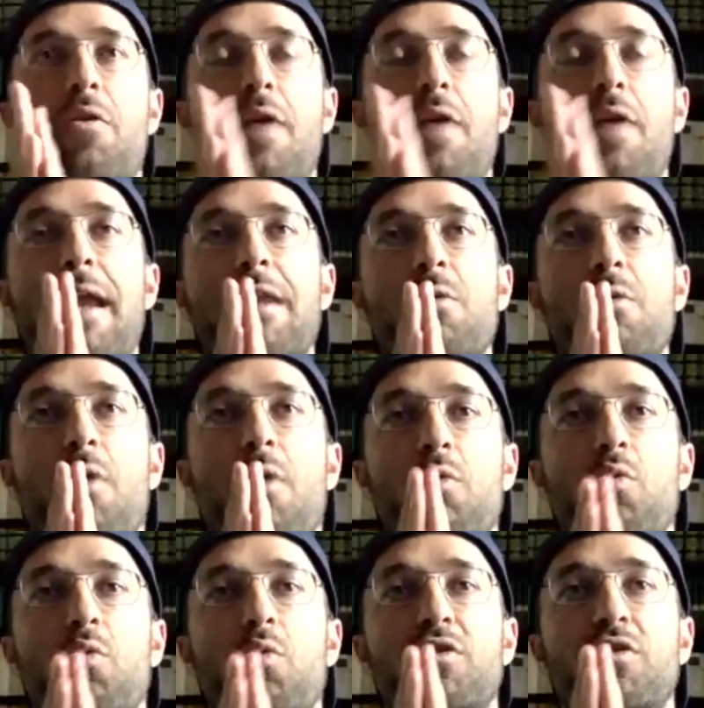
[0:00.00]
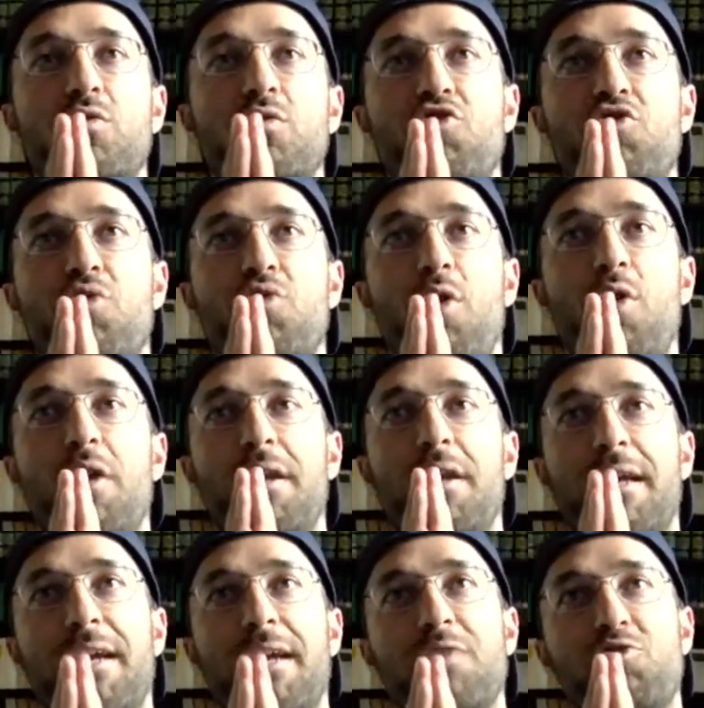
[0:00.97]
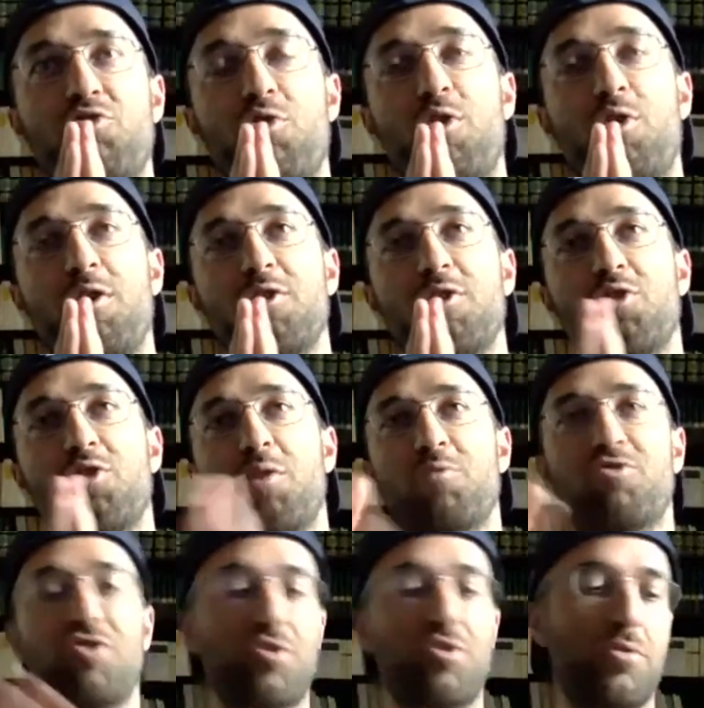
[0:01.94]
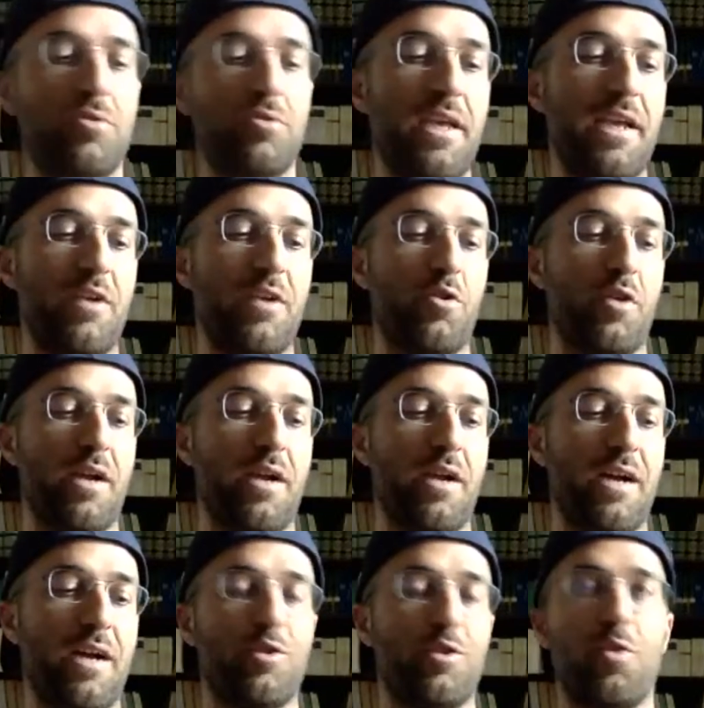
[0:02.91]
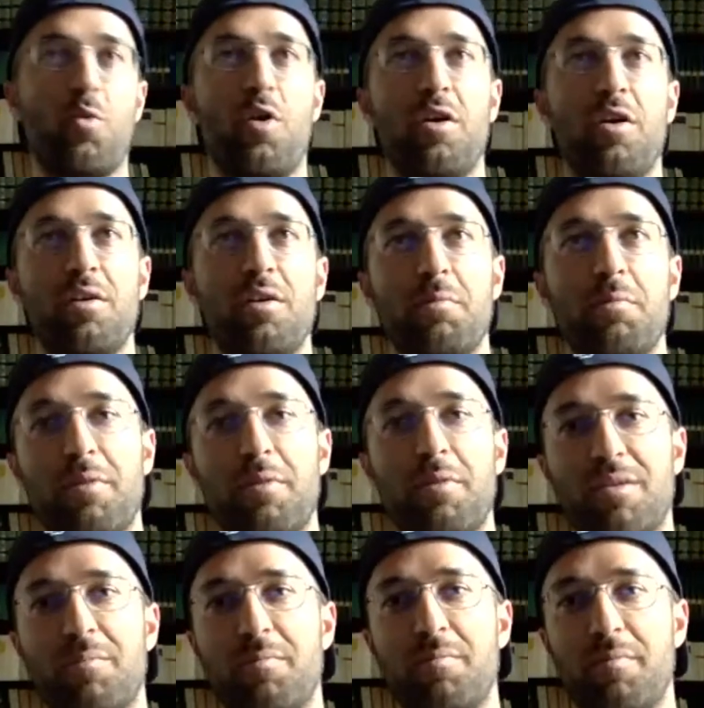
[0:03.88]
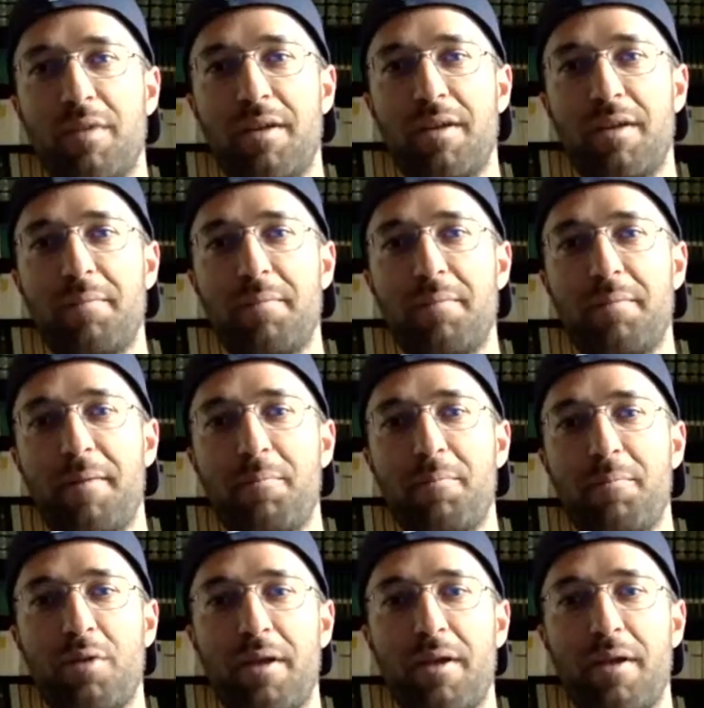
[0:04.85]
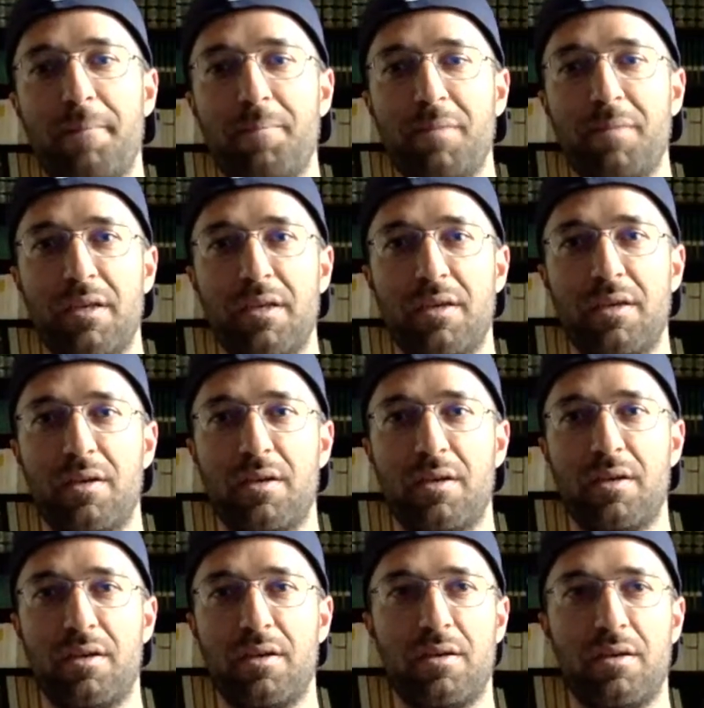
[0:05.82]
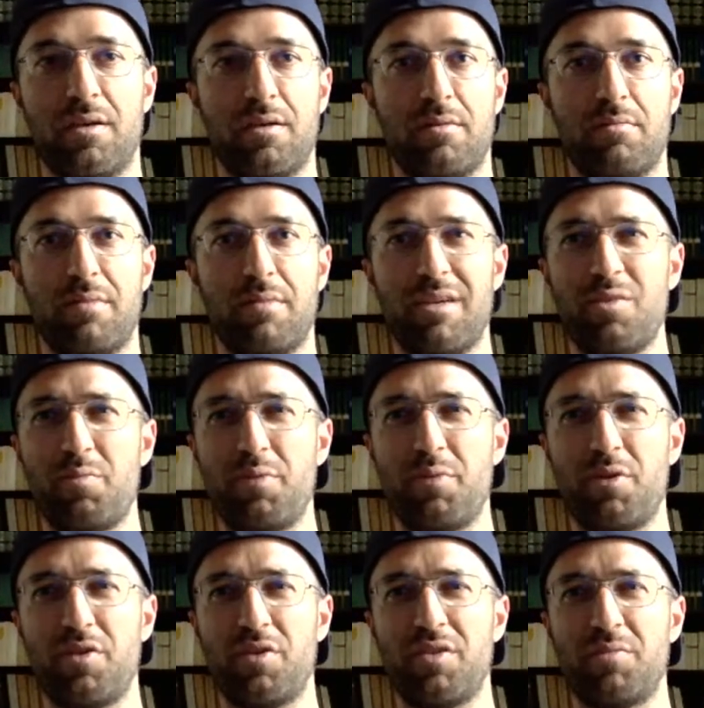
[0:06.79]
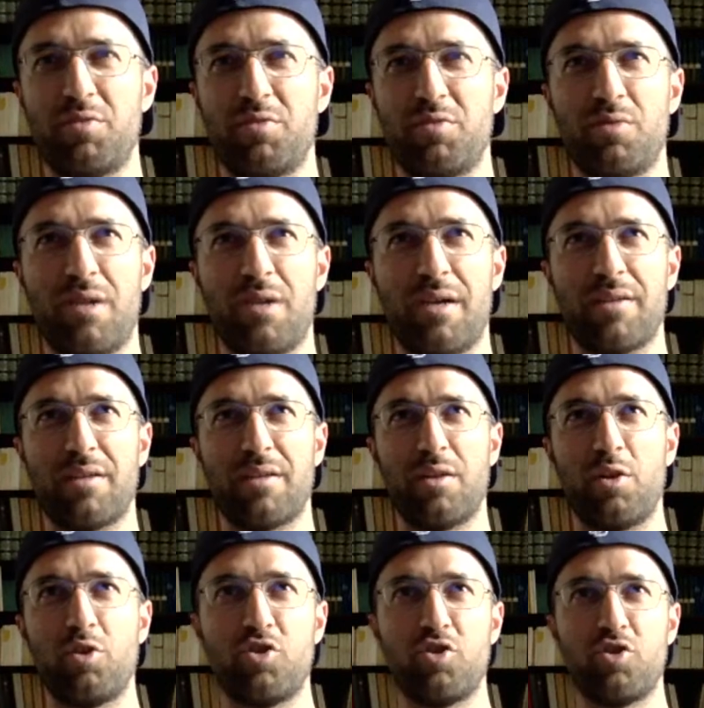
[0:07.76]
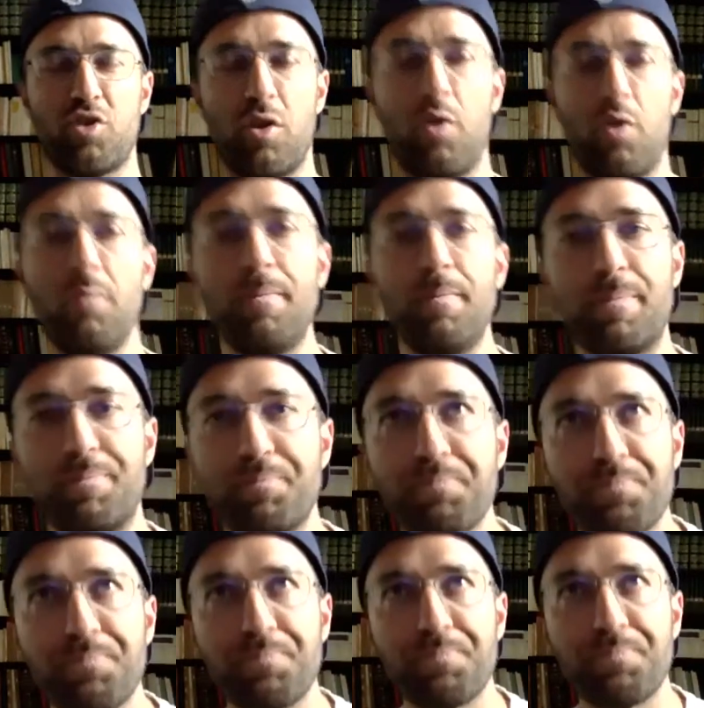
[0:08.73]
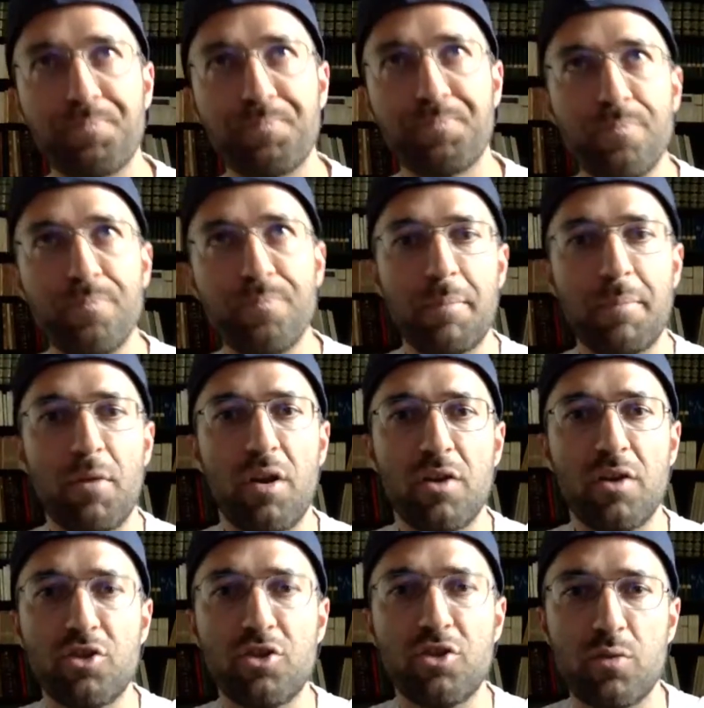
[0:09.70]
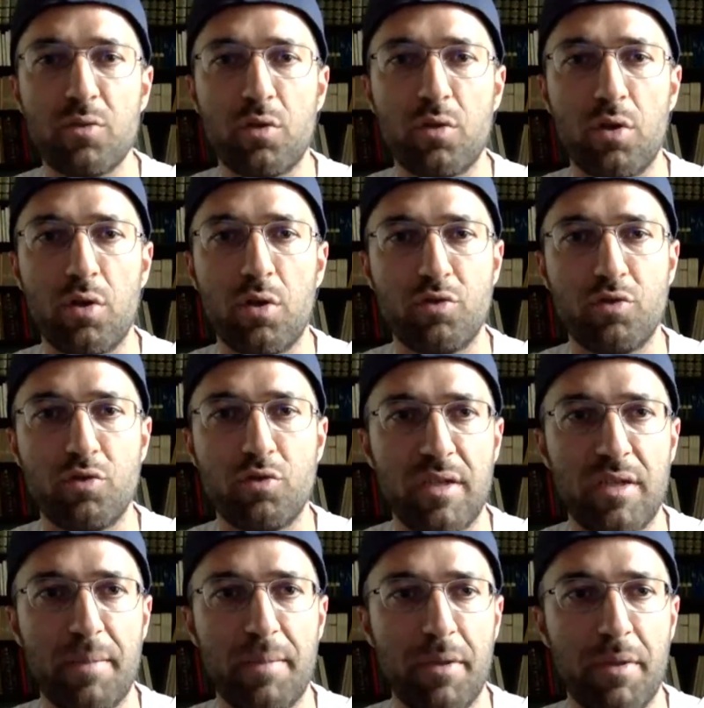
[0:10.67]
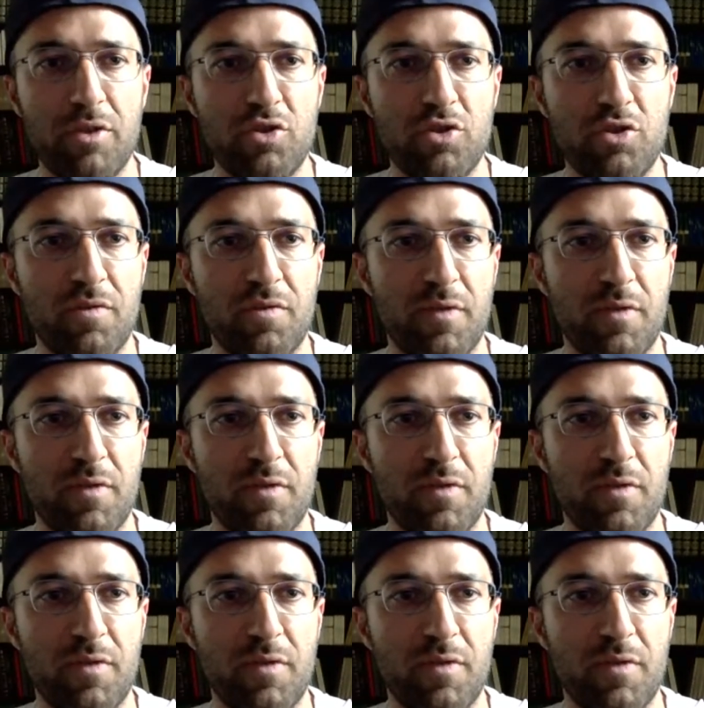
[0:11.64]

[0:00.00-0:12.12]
anyone who wants to join can join. So I was just today going out on a walk. Maybe I put a, my computer seems to act a little slow. I'm gonna try to close a bunch of